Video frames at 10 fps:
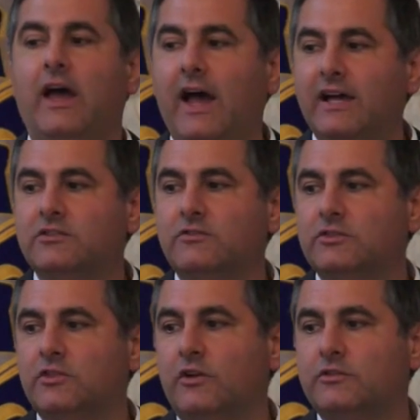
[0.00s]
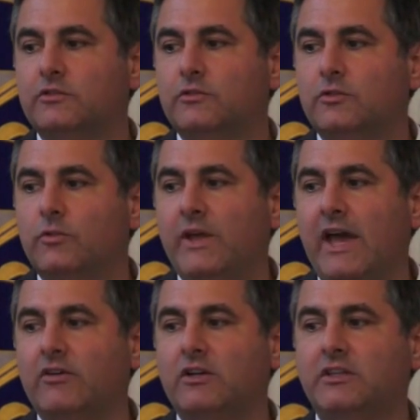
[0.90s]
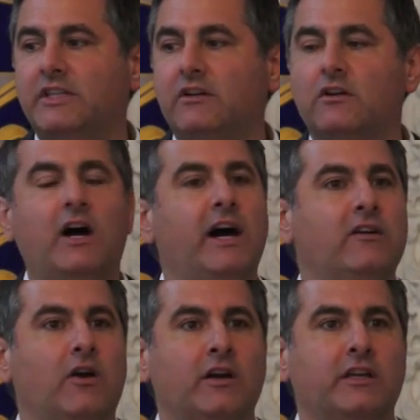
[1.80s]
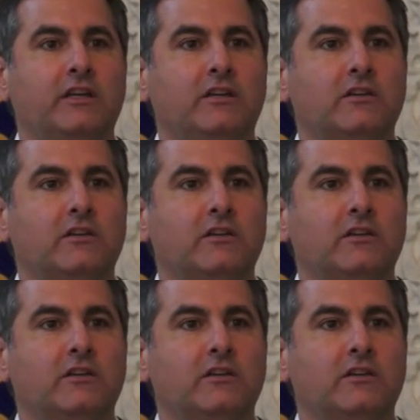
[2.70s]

As a result, we have a clear hierarchy.